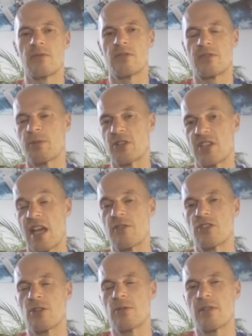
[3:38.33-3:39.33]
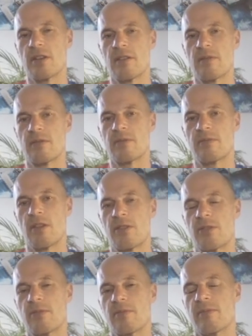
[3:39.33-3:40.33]
which saves you the
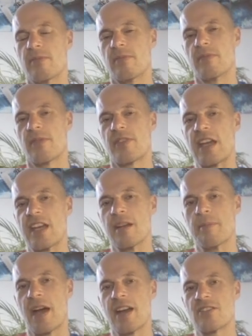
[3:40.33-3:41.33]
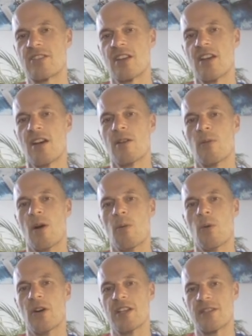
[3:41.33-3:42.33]
thinking about, well,
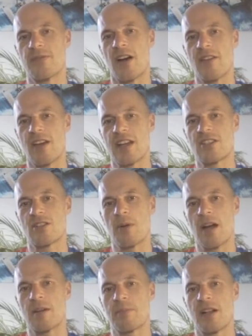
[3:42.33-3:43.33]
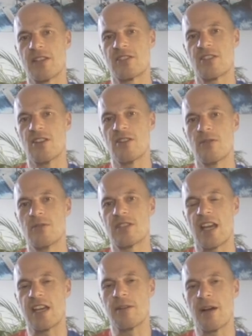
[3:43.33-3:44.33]
what is 5x squared plus 2
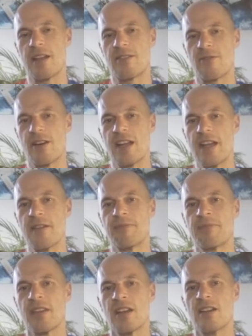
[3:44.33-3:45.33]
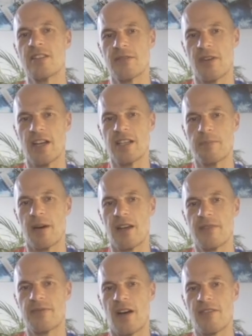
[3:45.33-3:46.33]
take away 3 divided by
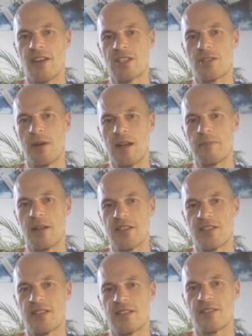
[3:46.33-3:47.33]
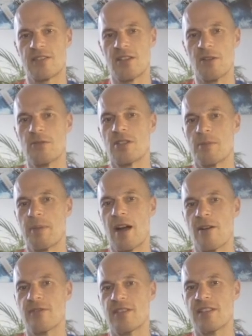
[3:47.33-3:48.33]
5x squared plus 2 to the power
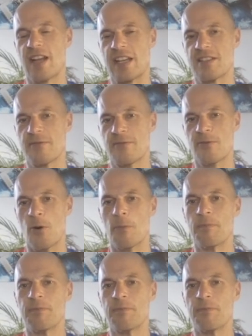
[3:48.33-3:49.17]
of negative 4.